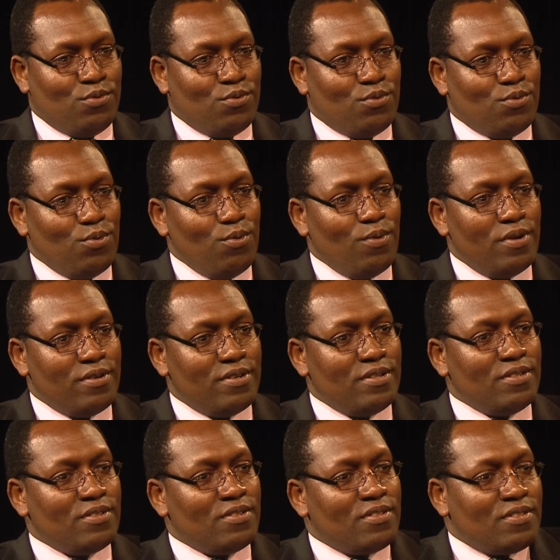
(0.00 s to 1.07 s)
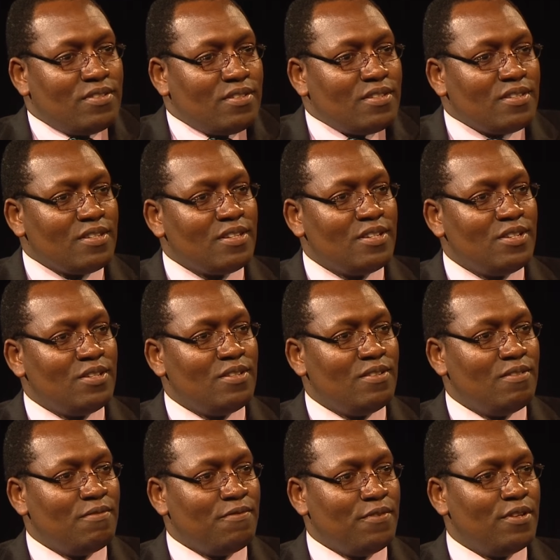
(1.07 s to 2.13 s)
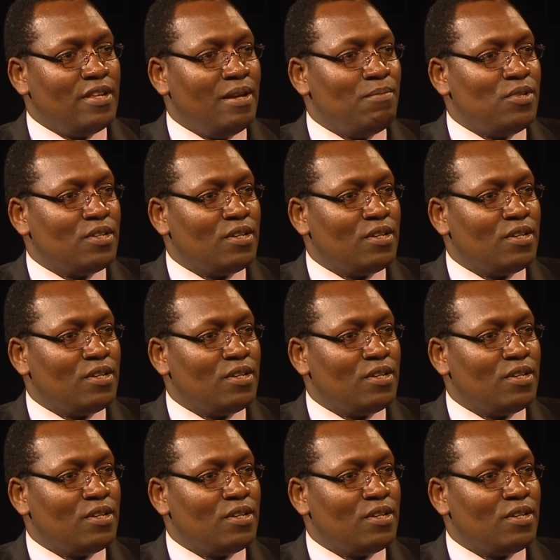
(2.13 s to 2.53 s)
tours for them to